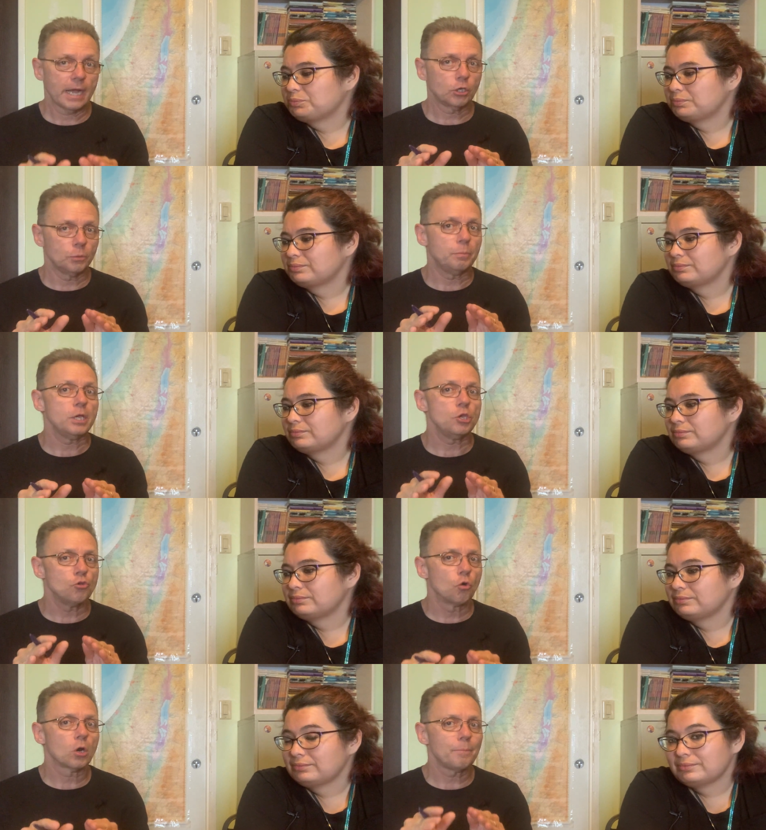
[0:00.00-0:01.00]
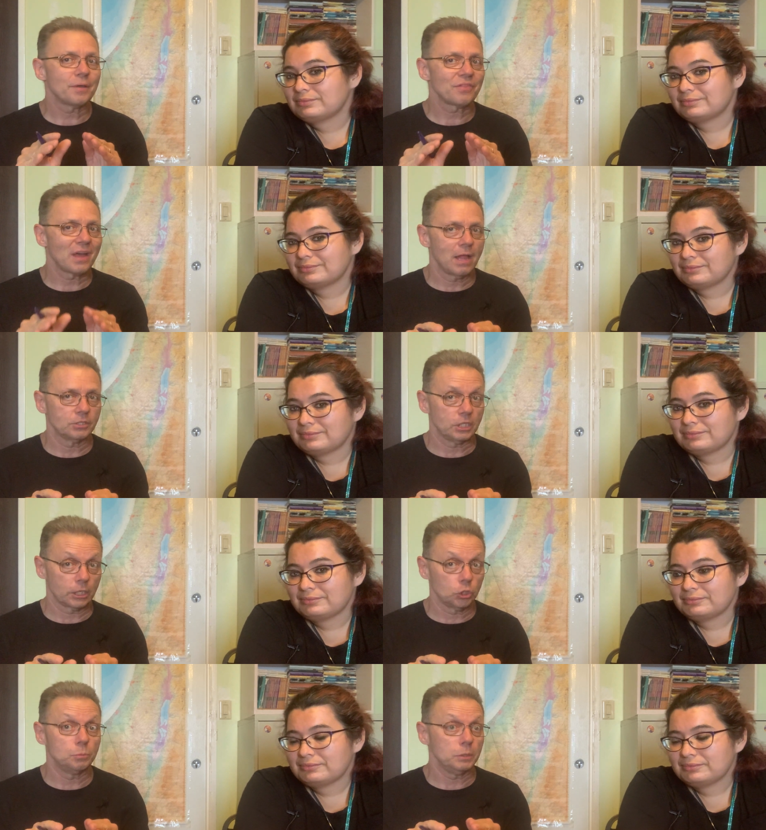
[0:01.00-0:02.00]
Speaker 1: that could be your pathology.
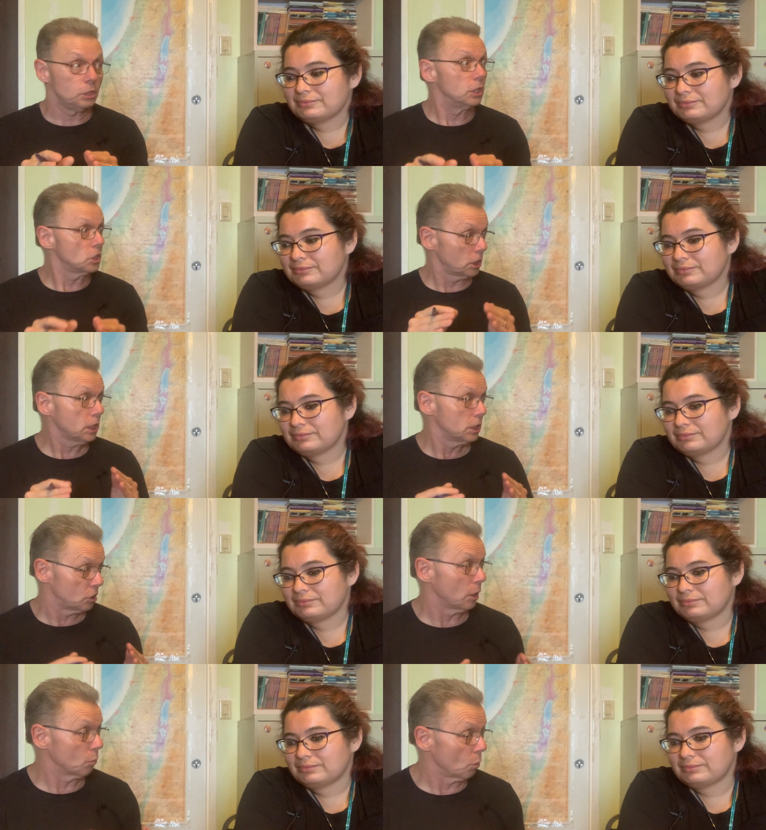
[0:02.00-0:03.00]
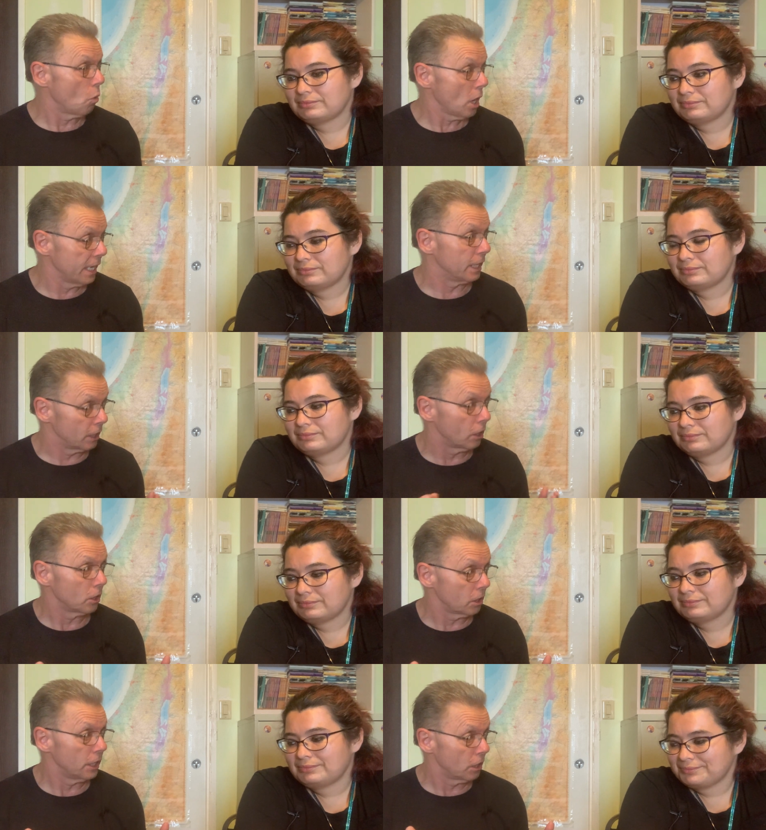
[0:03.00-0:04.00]
That could be the sickness that we're walking in in
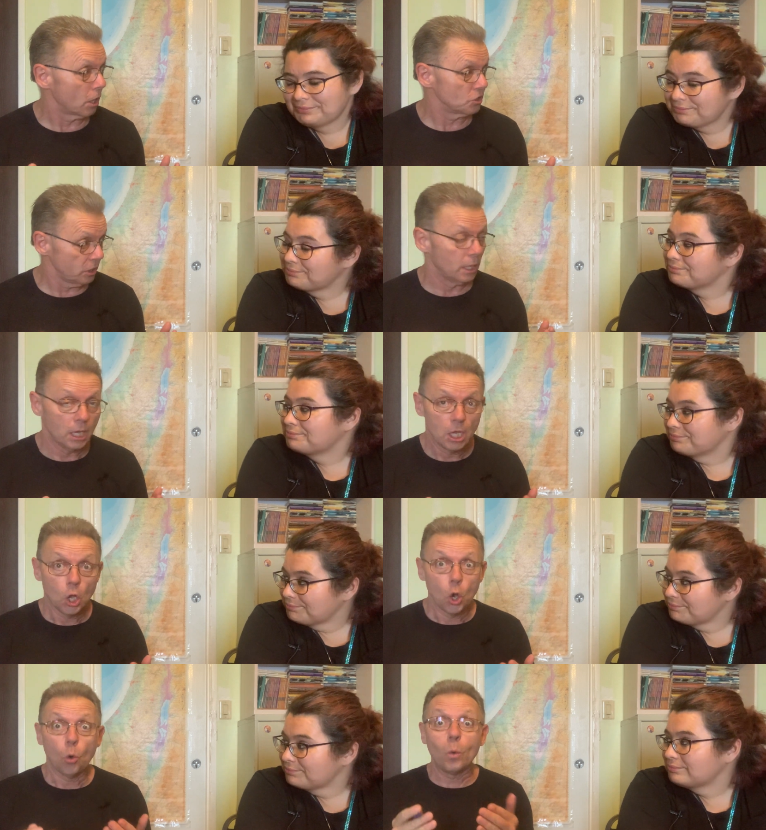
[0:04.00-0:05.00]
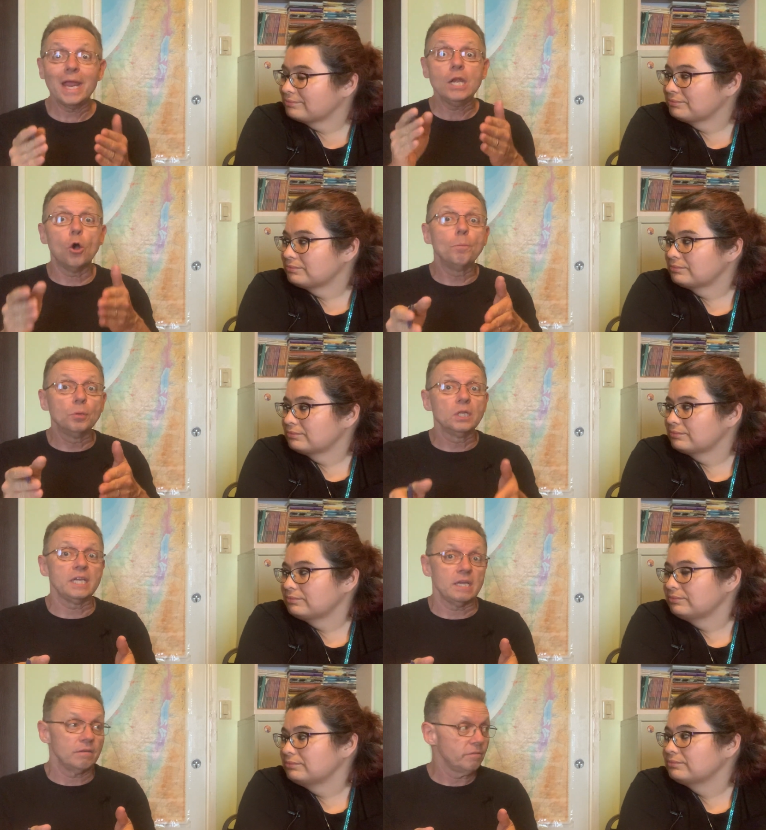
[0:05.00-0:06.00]
our, in our sin. We don't
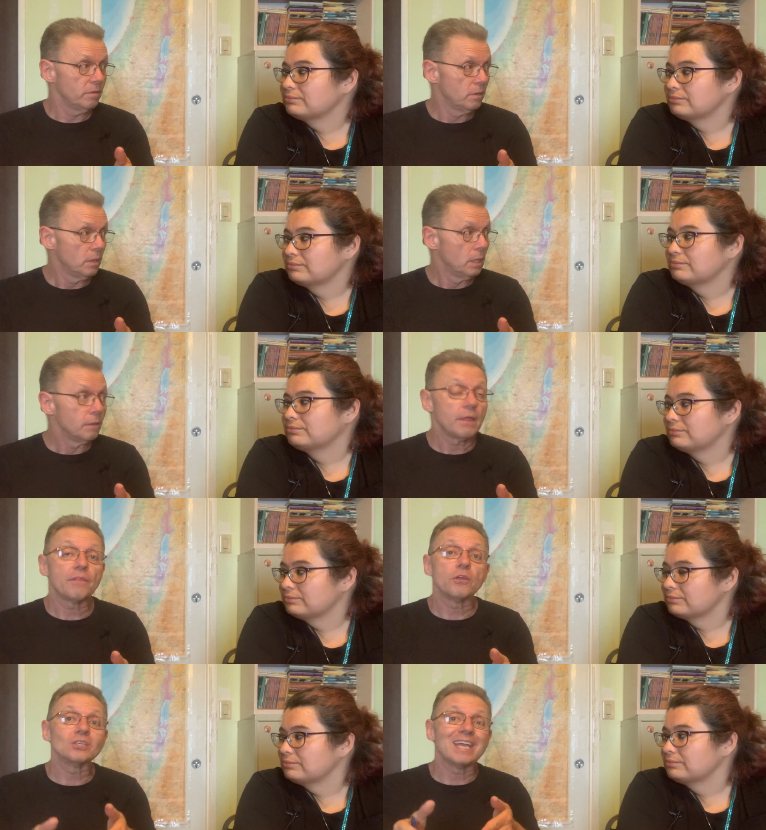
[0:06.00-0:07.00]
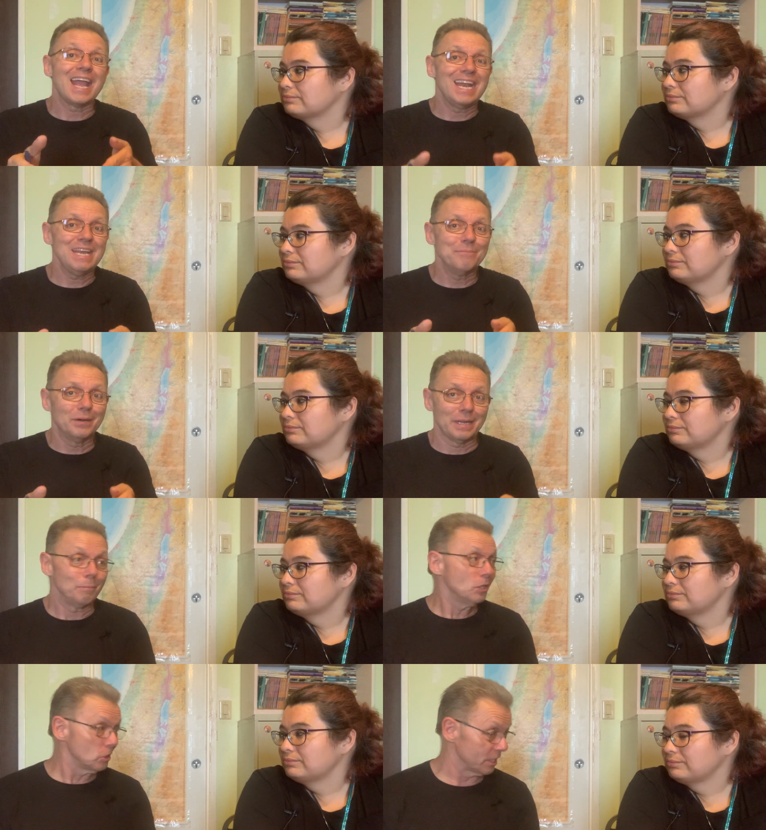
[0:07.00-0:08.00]
believe that there's anybody,
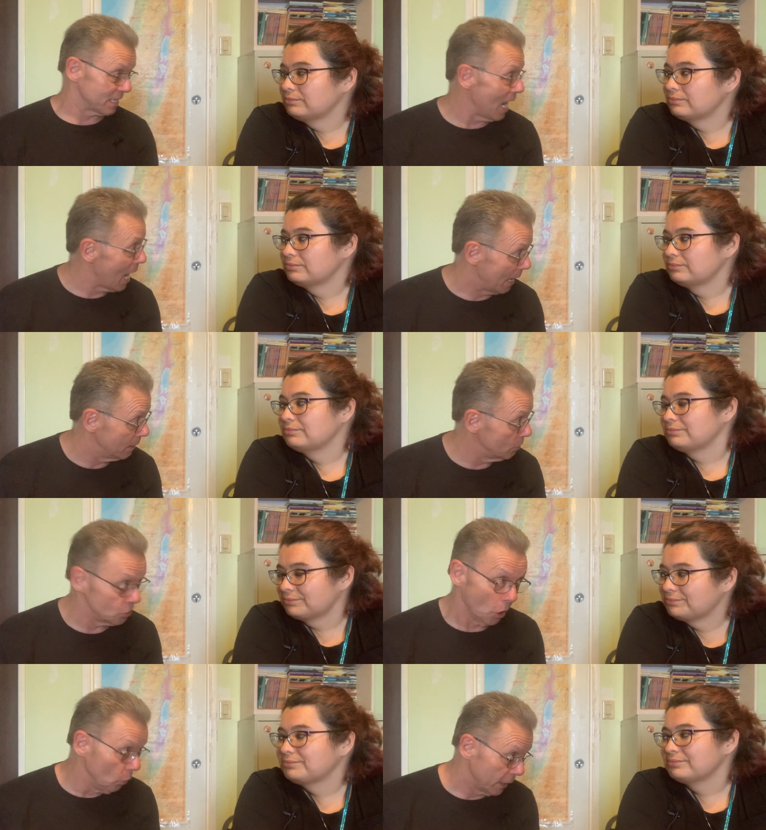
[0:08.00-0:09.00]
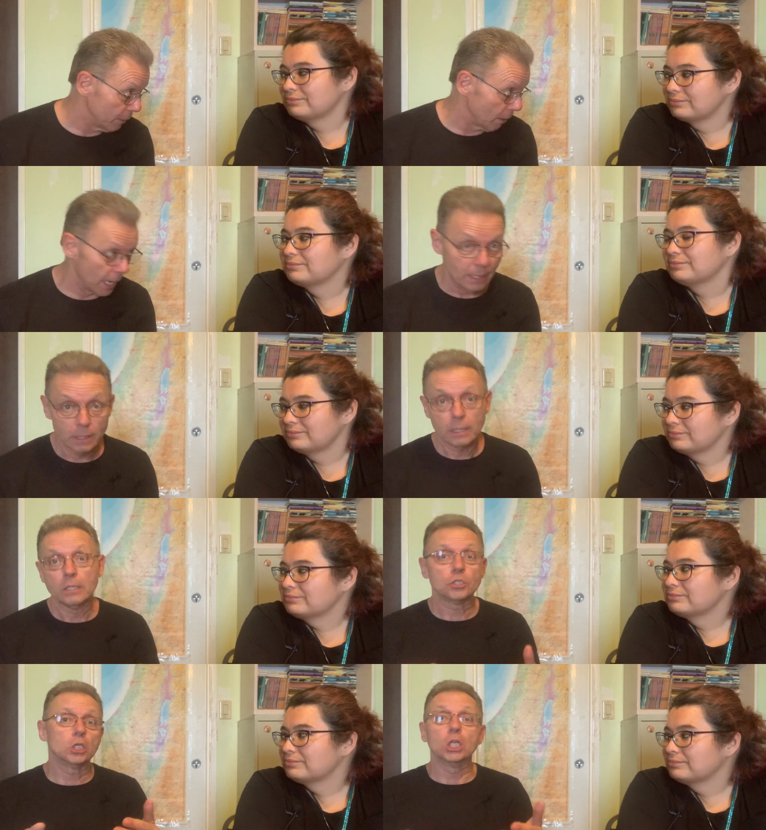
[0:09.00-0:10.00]
much less God, who's holy, right?
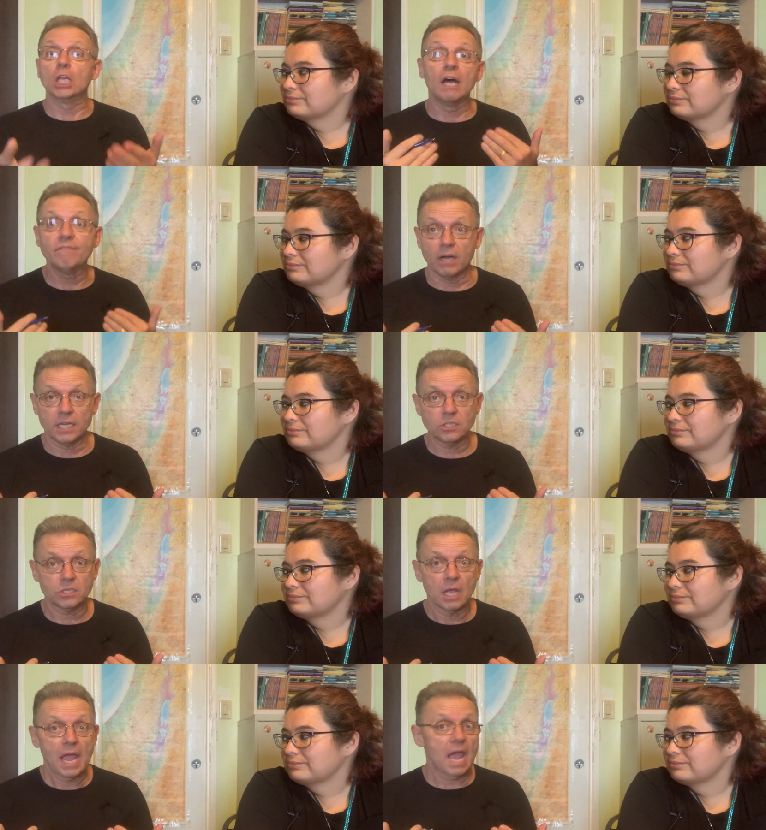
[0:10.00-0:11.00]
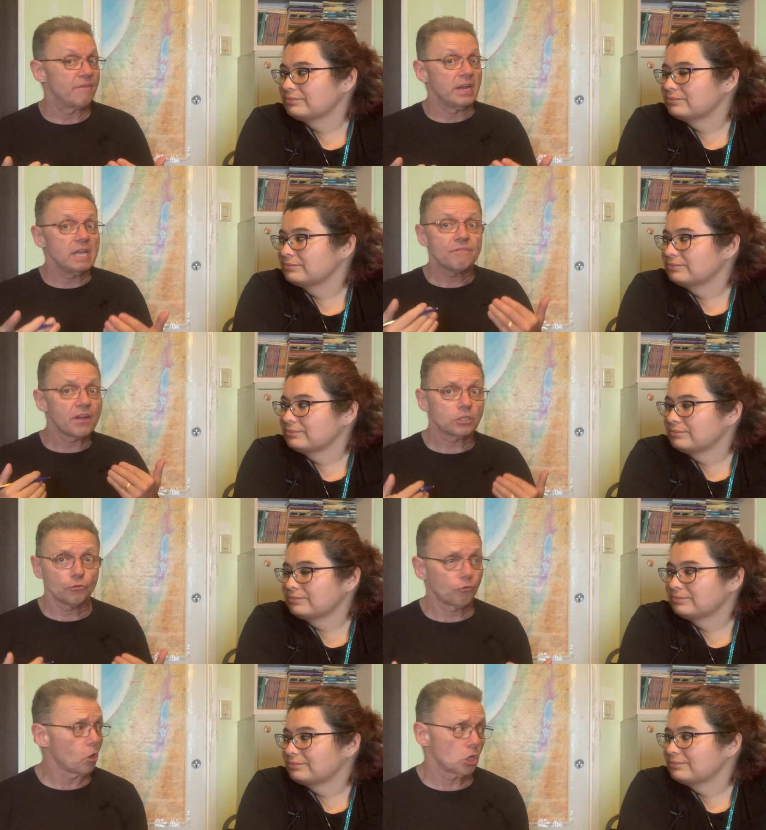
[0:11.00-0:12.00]
Who's going to love us, have any
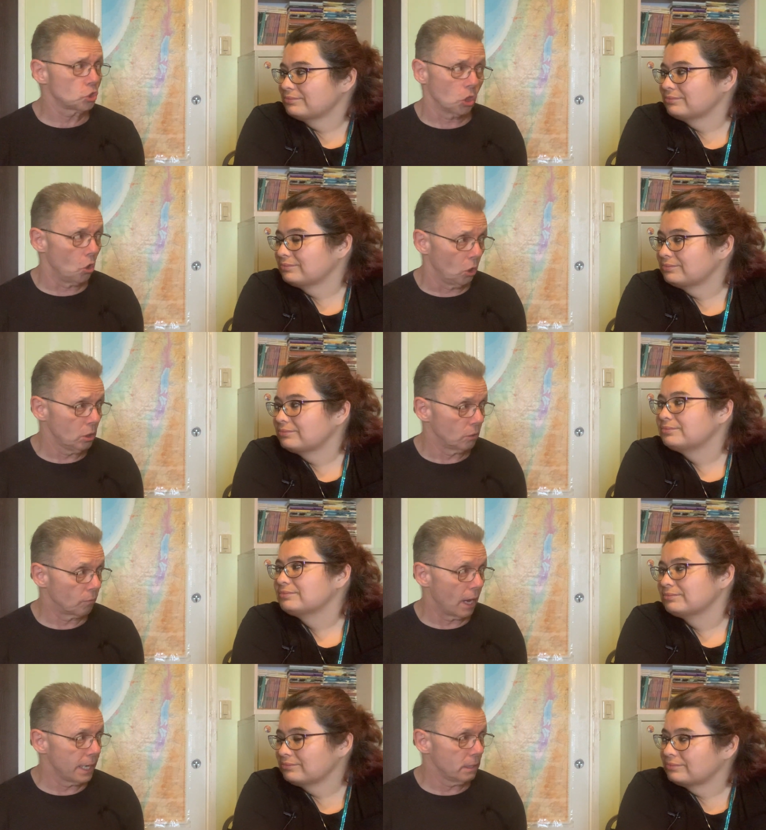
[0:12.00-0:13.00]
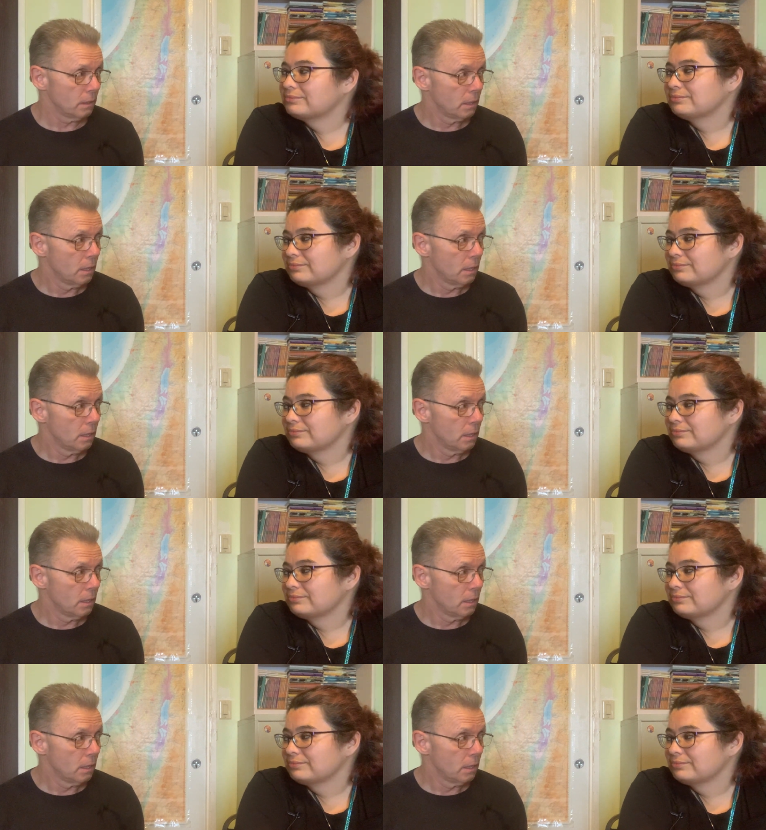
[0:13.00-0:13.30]
affection for our soul, right?